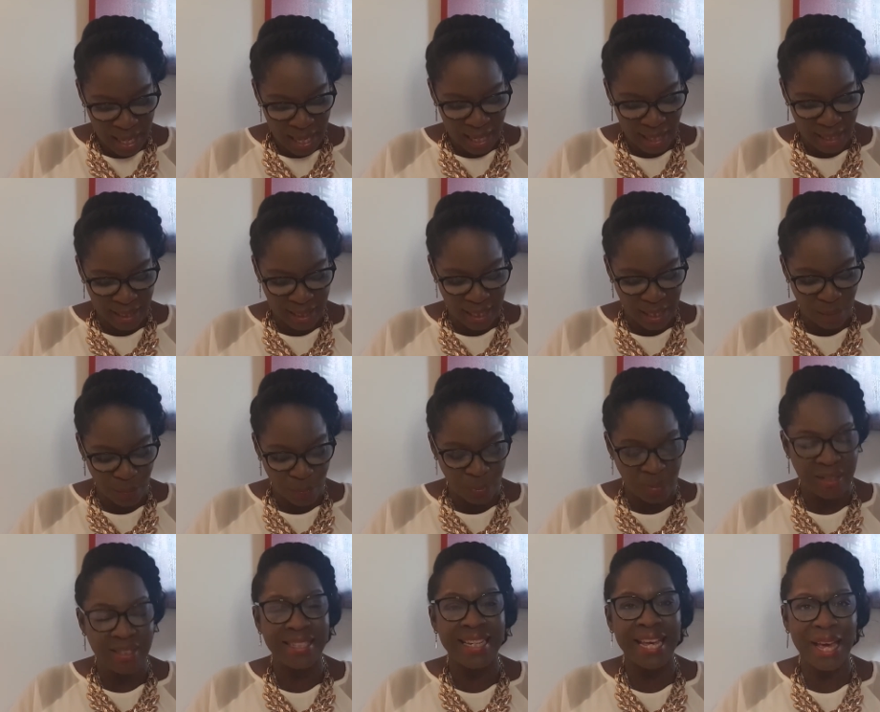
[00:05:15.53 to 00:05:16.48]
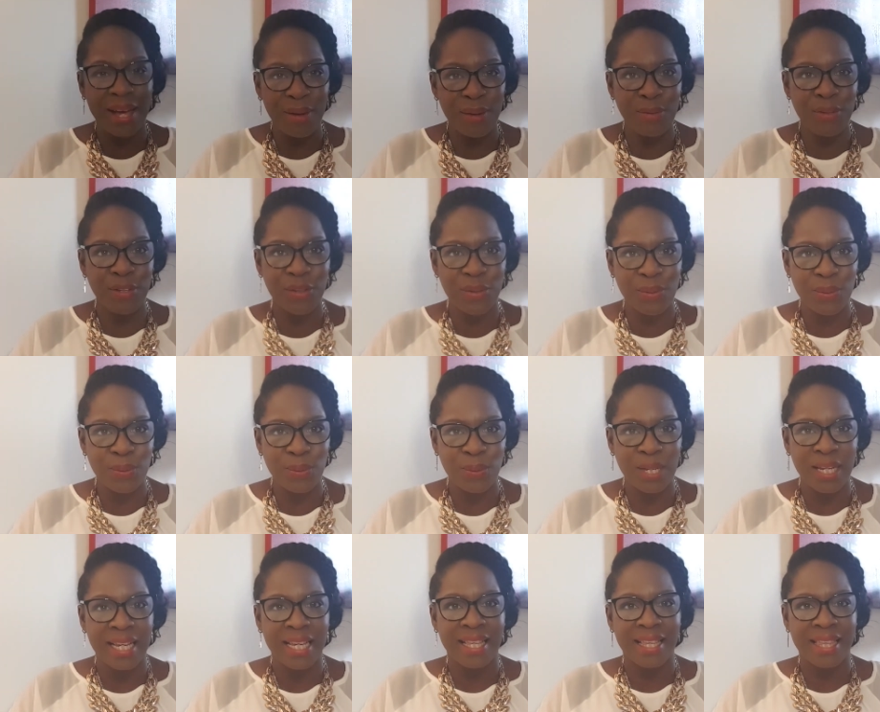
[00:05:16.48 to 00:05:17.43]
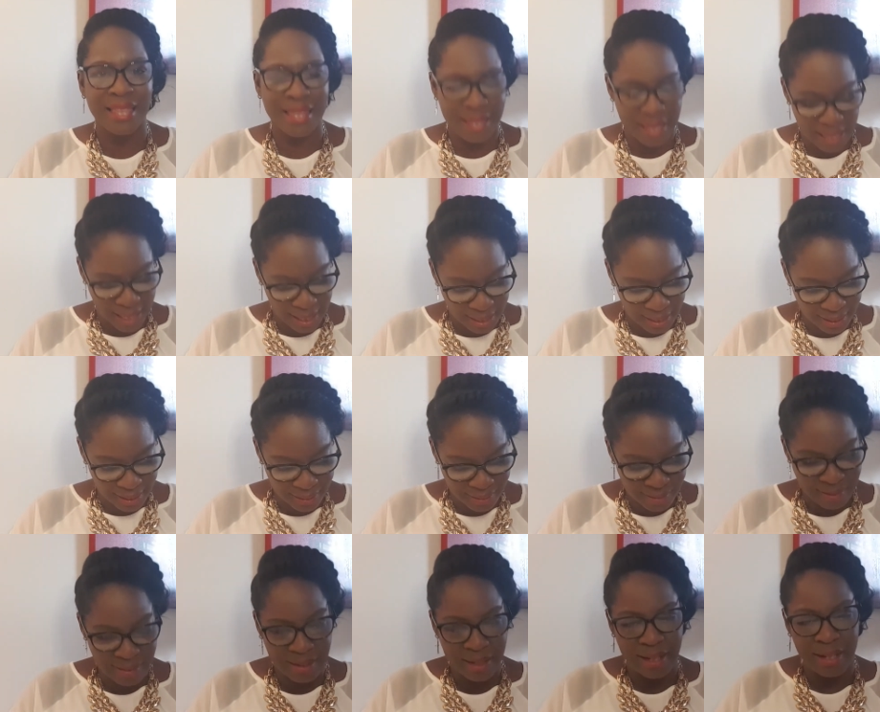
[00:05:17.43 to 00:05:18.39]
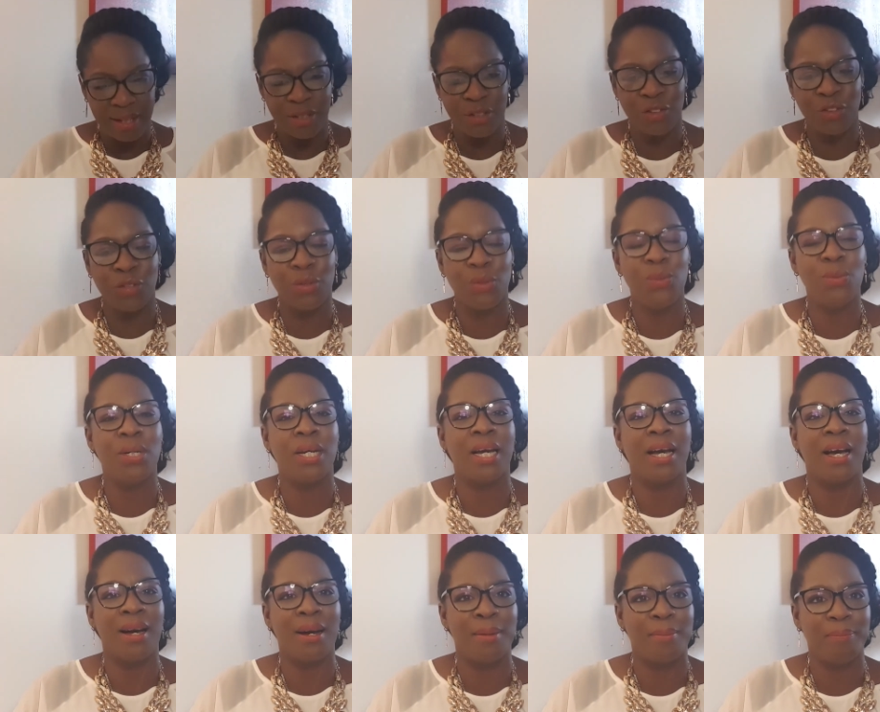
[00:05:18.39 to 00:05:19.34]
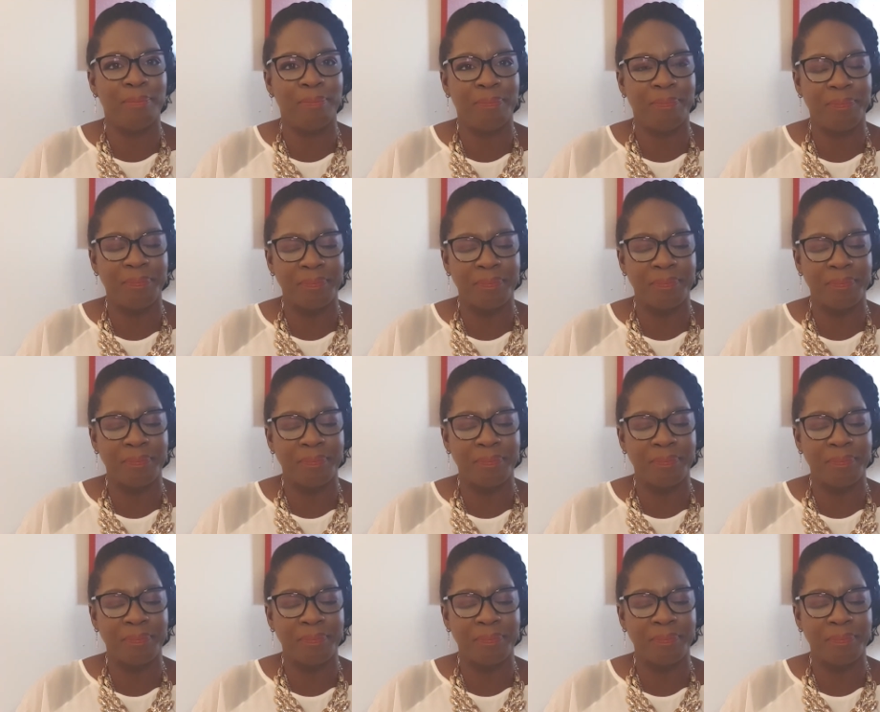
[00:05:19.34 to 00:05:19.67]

and He will tell you things to come.